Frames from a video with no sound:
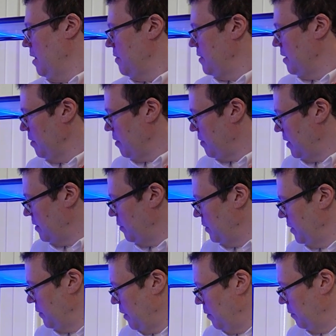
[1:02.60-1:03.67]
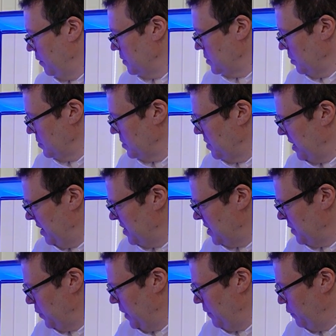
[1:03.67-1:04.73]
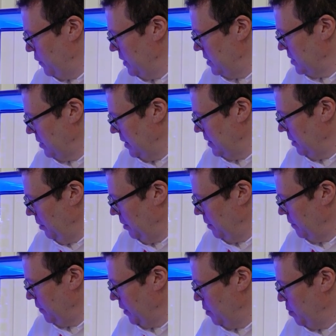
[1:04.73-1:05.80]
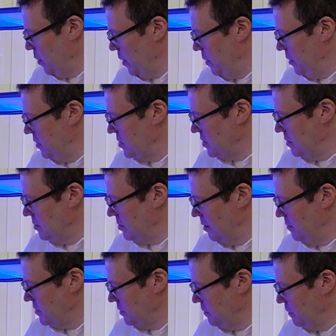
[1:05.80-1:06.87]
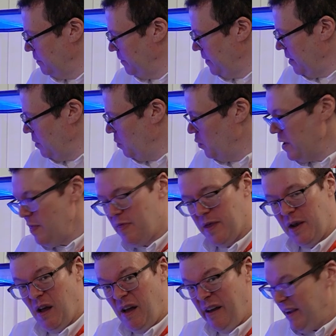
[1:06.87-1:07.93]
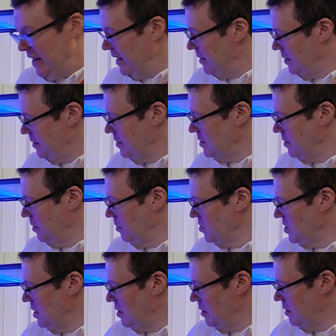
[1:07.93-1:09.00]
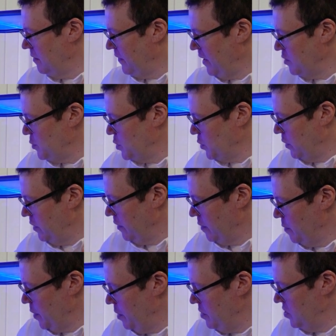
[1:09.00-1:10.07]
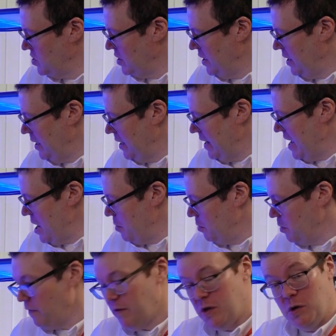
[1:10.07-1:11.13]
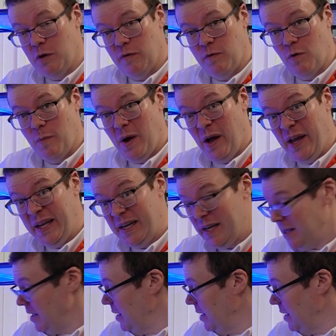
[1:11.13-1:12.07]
The other thing that OMRON has also done is that we have redesigned a lot of the components in terms of width and height. So you'll see that the vast majority of components in here now are of a uniform height.